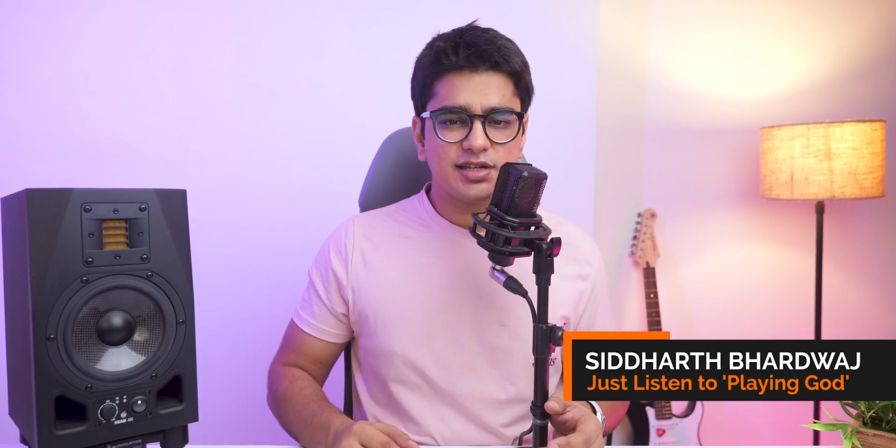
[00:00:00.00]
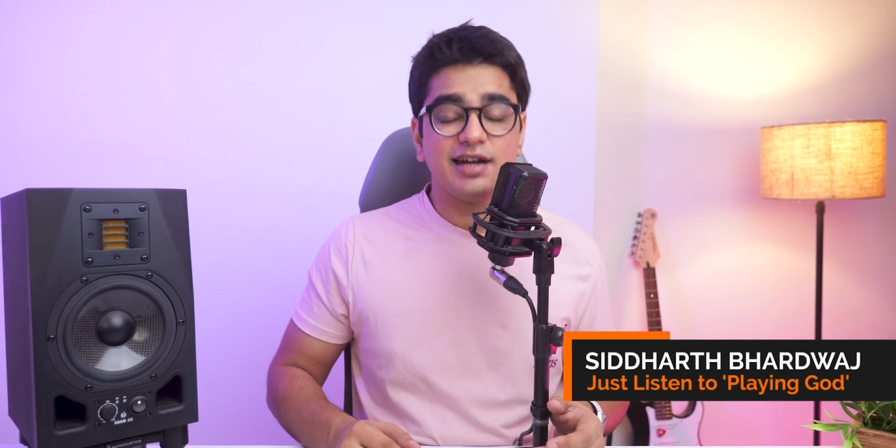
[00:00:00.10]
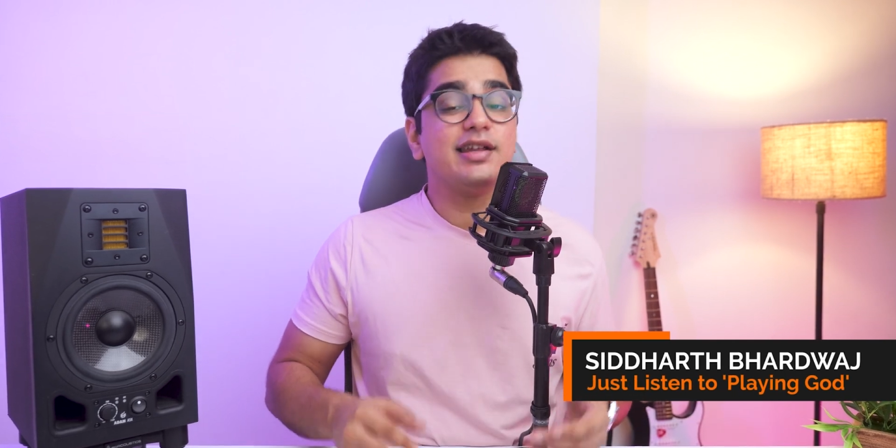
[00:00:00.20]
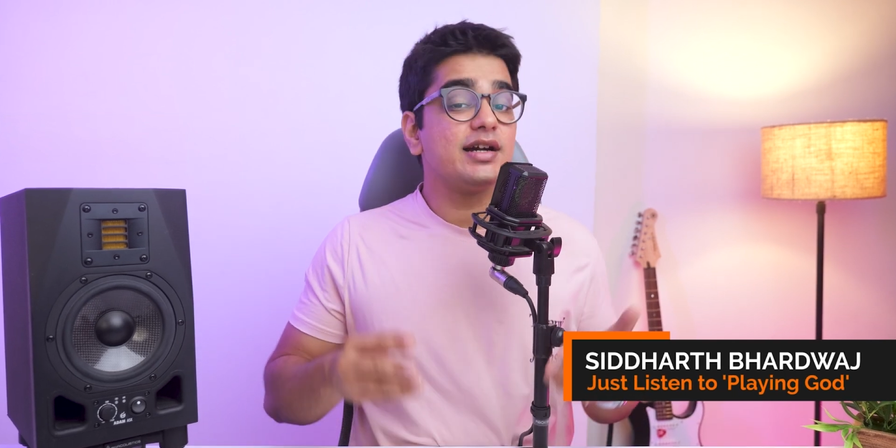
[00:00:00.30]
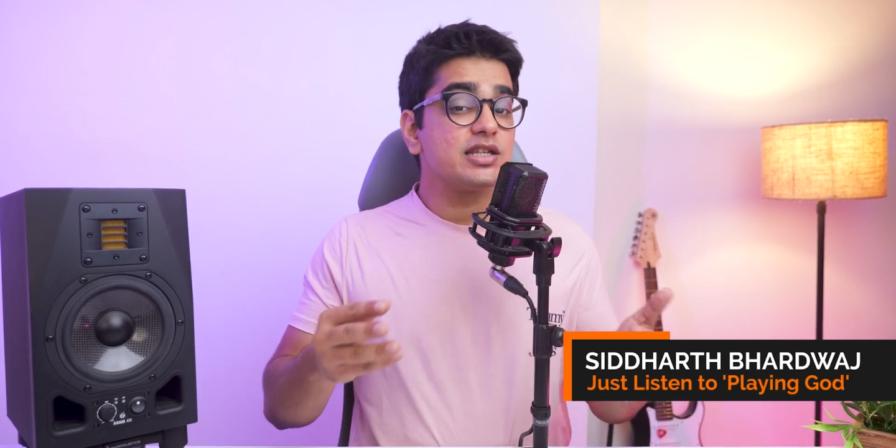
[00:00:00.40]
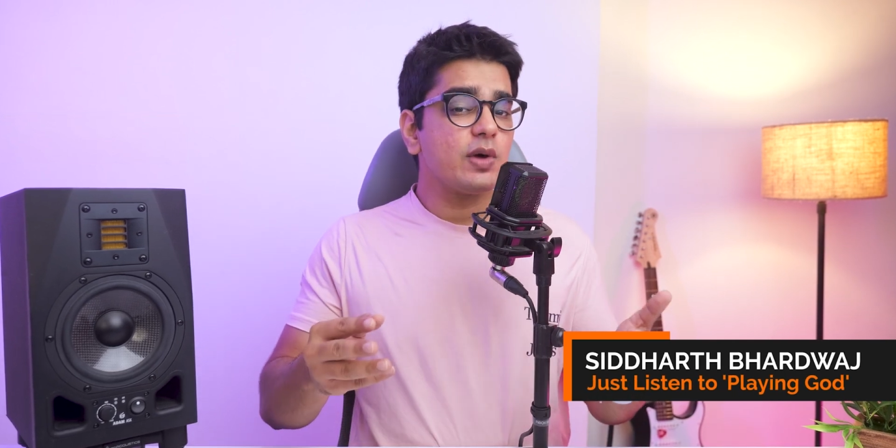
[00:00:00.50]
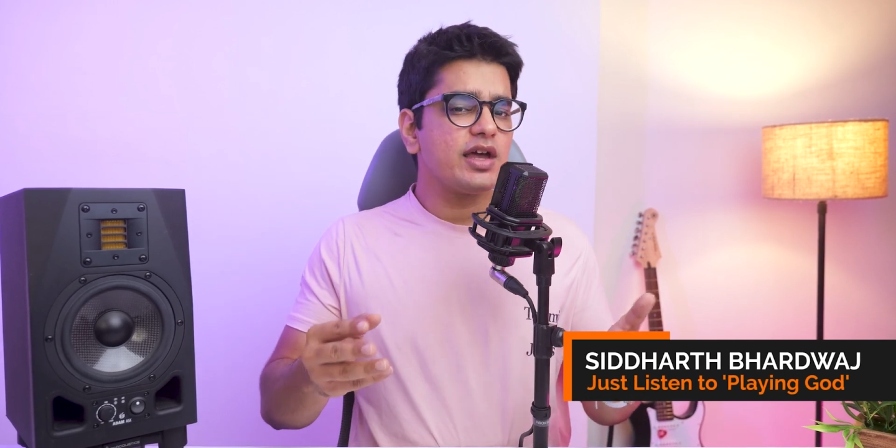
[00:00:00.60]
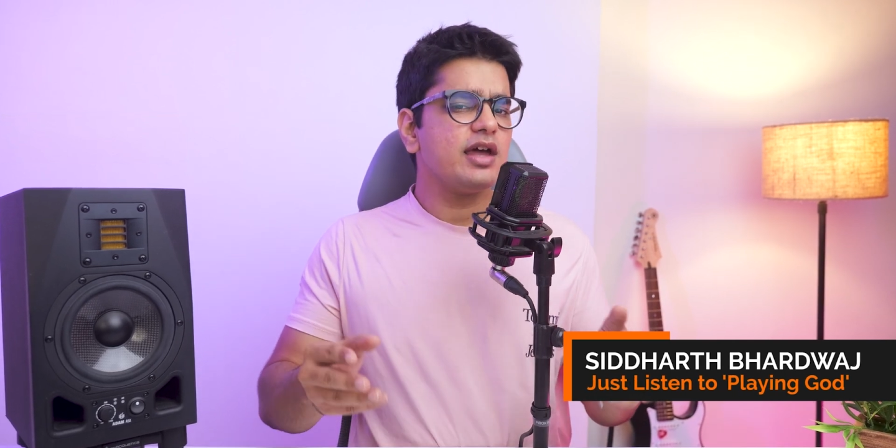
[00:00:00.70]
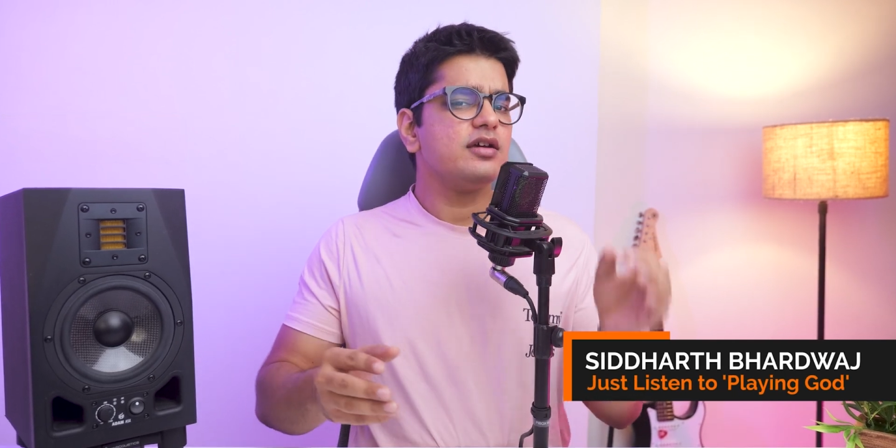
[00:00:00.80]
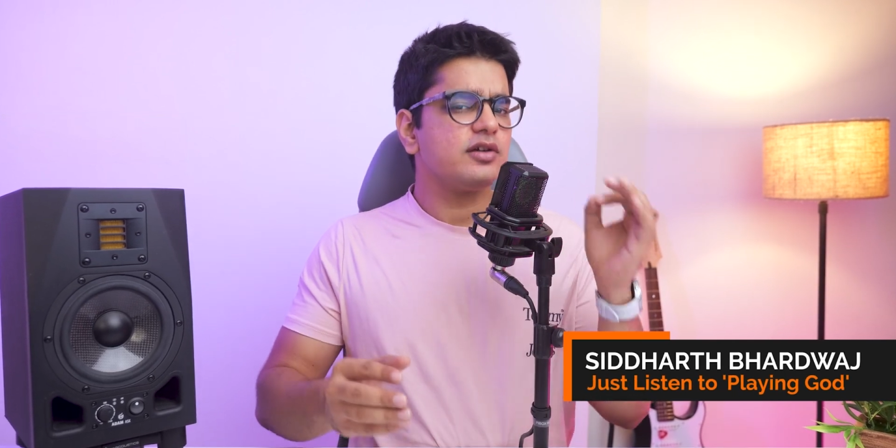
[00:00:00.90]
and that is why
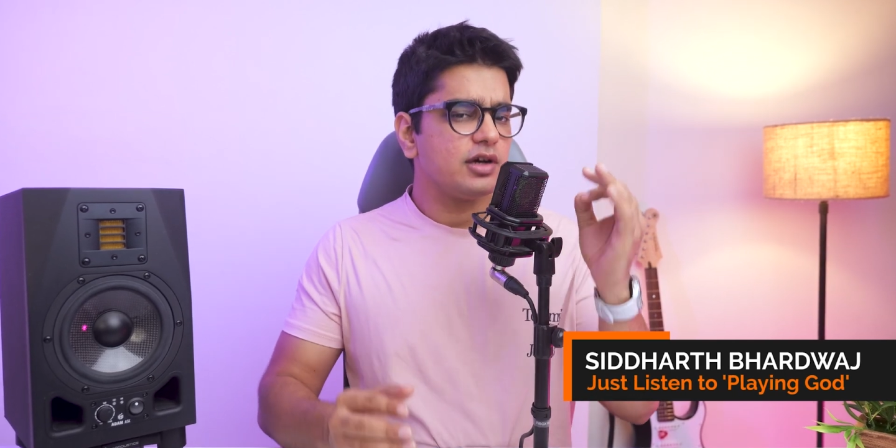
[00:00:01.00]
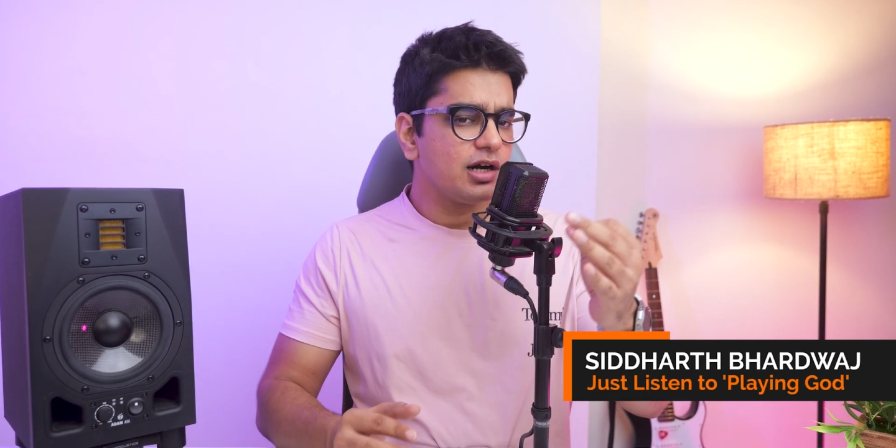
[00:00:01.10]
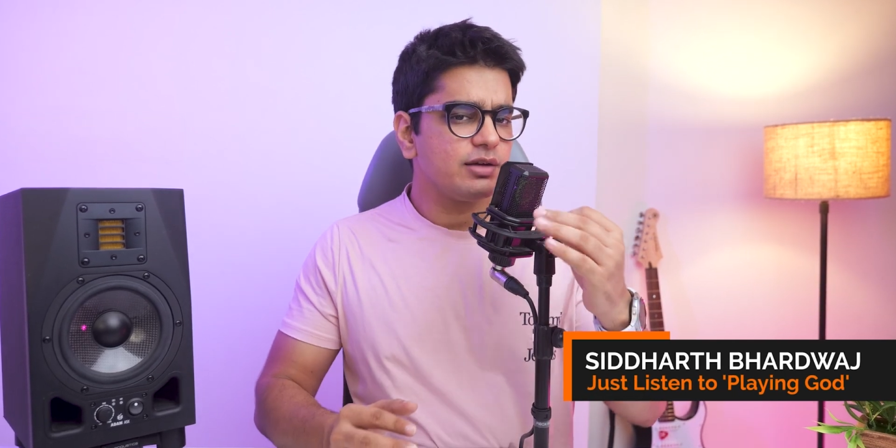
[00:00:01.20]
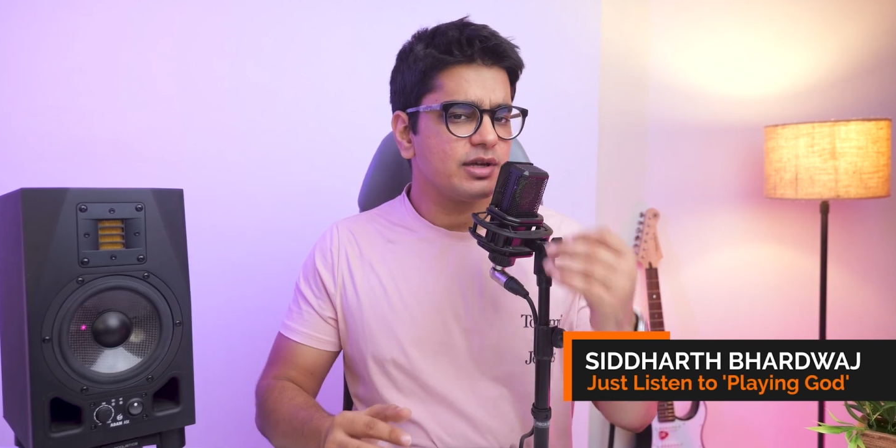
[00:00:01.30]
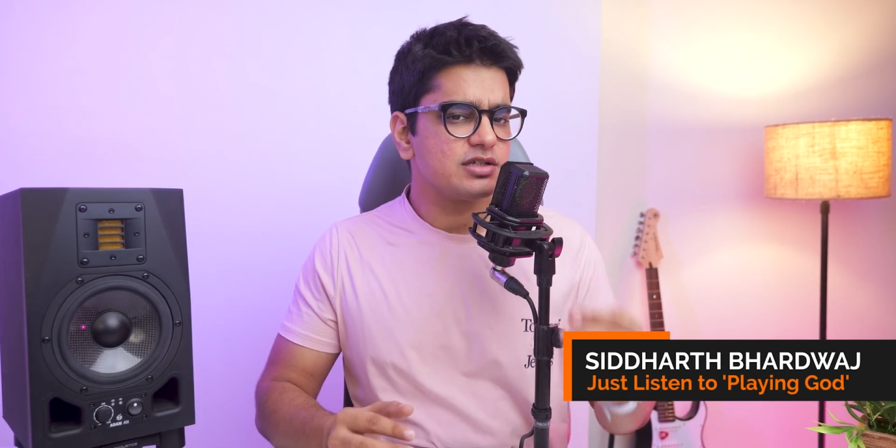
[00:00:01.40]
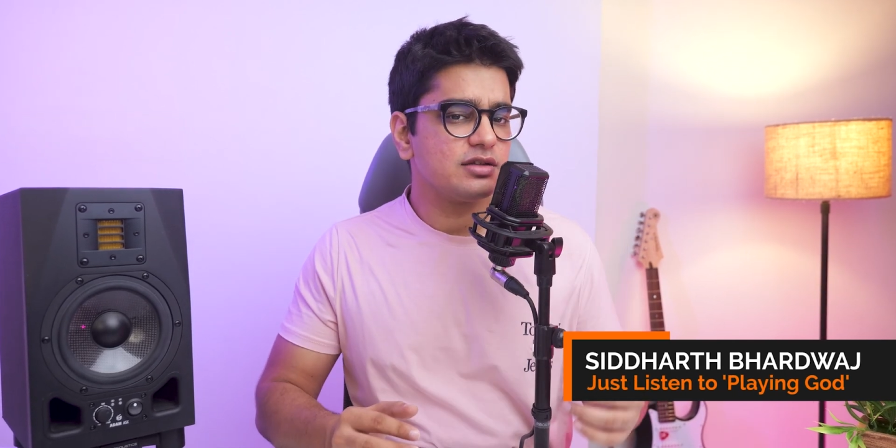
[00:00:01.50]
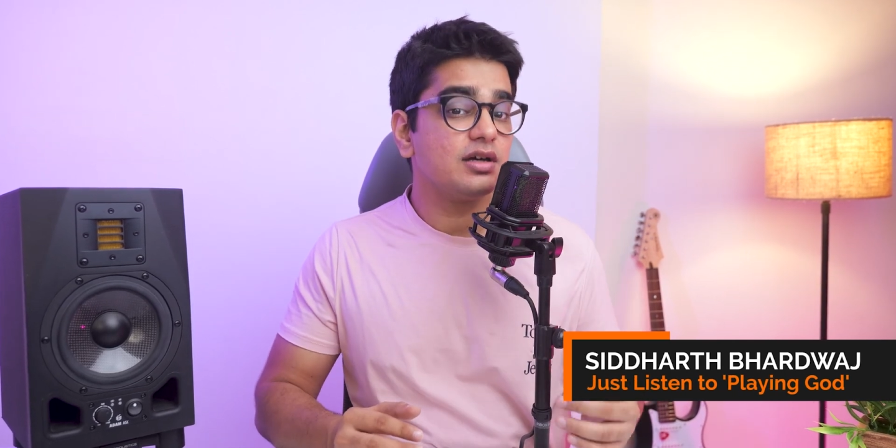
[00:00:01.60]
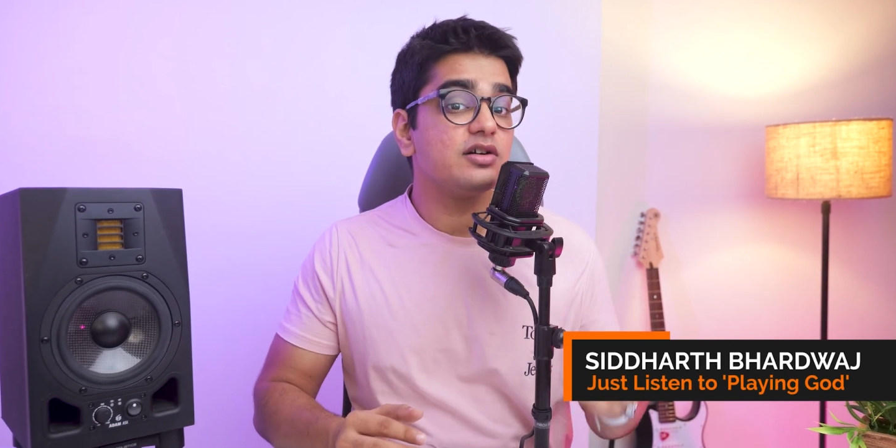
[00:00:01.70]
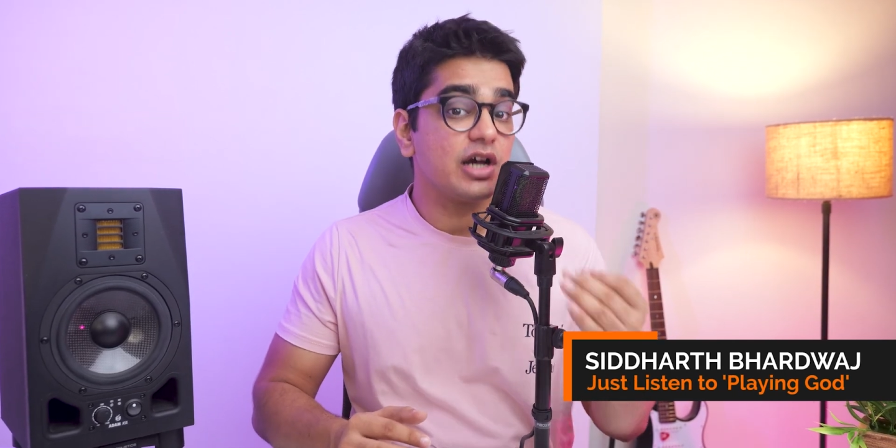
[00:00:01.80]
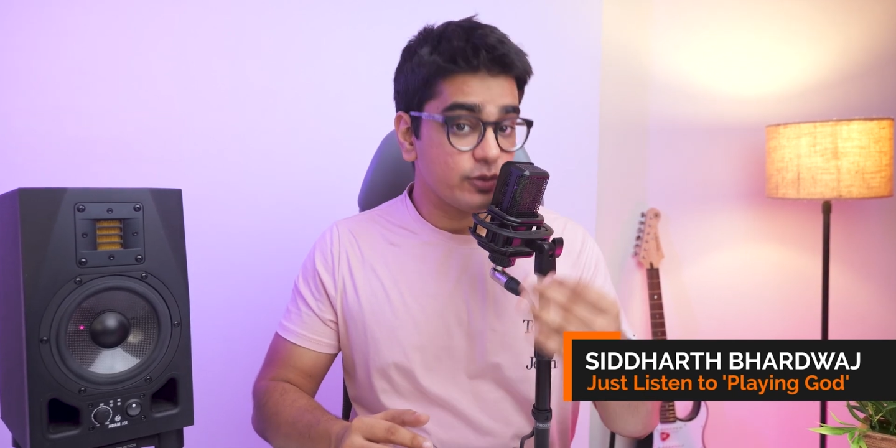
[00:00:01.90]
I rarely mention
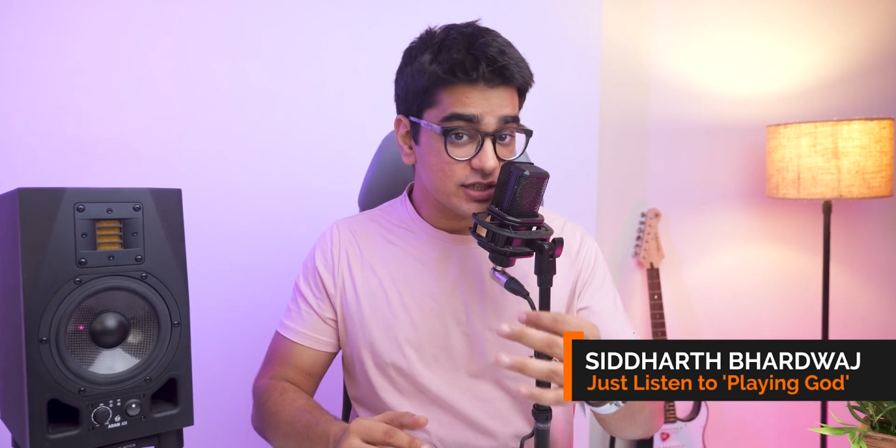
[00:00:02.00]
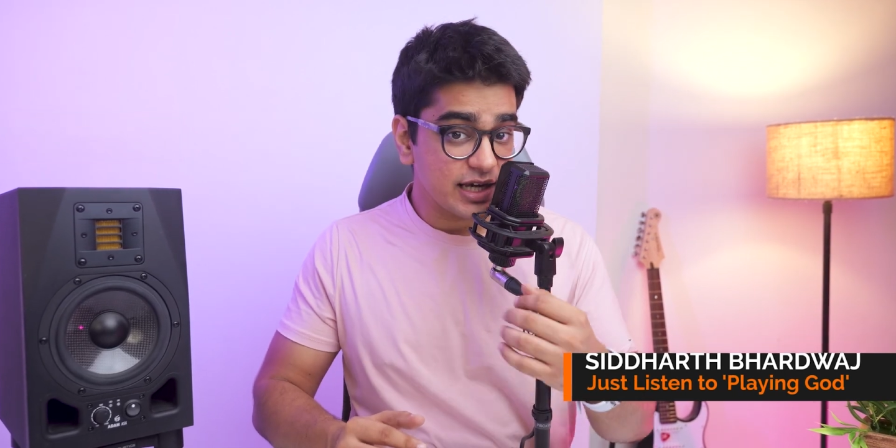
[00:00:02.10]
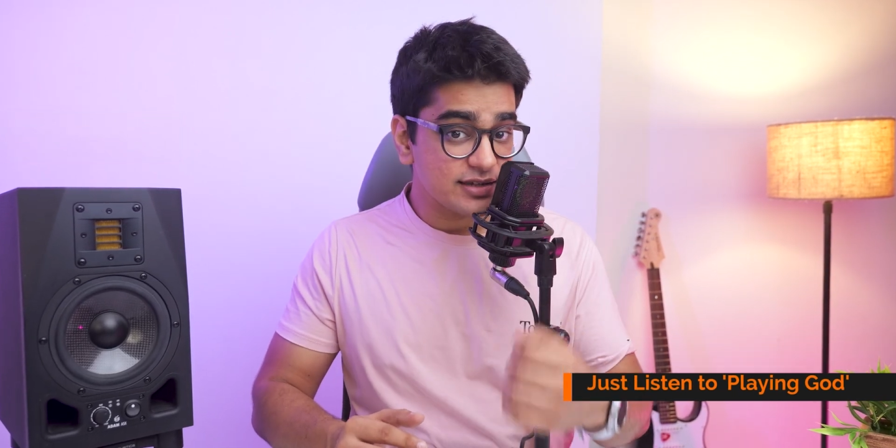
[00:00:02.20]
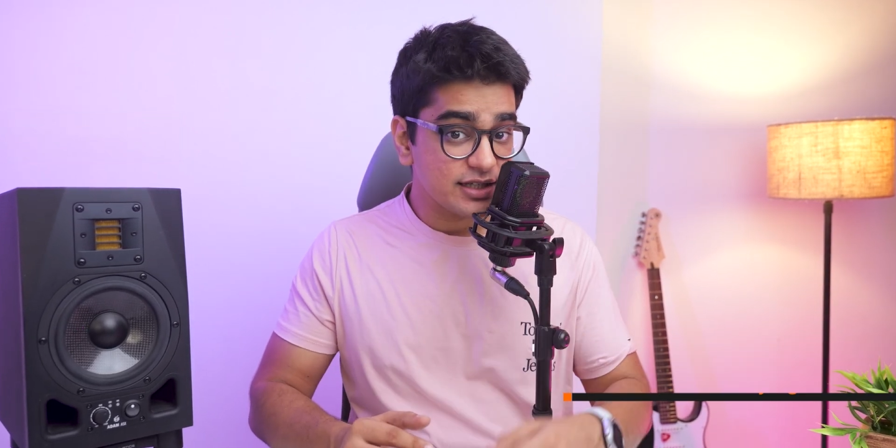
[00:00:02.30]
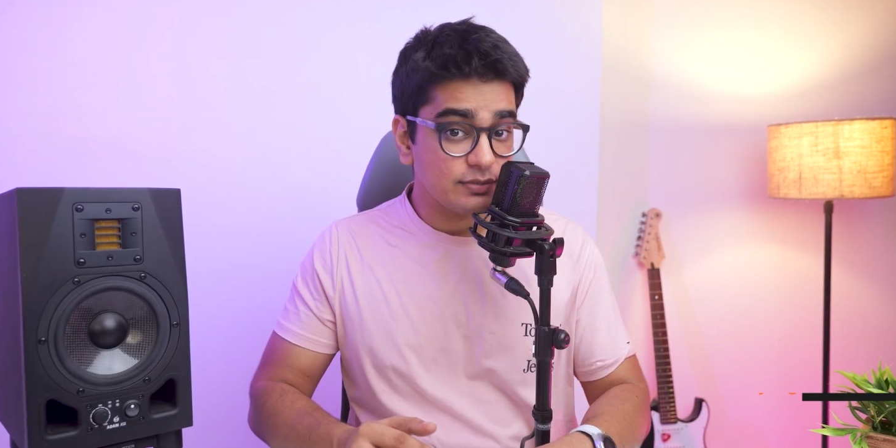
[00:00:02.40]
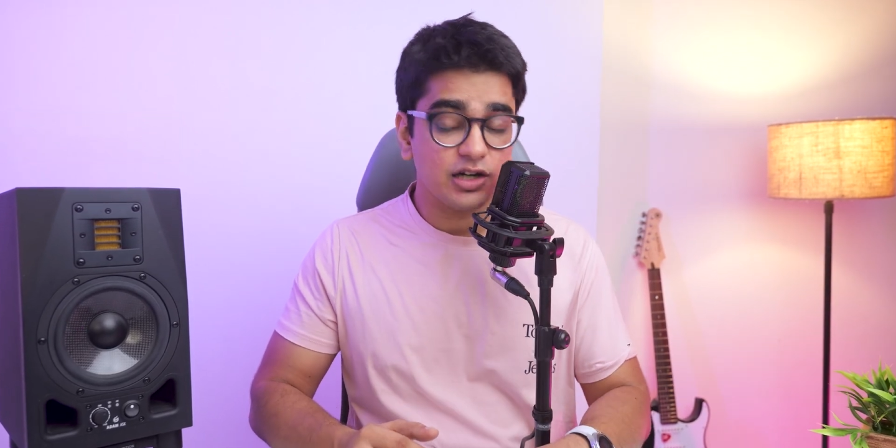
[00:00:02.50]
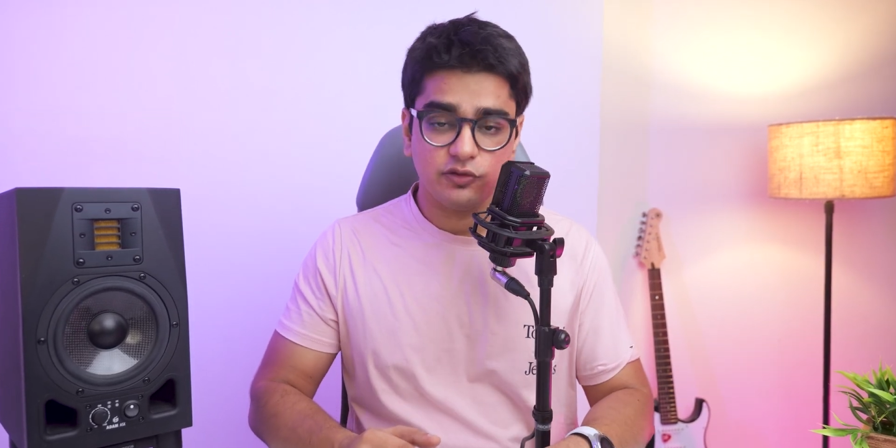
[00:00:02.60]
the driver size in my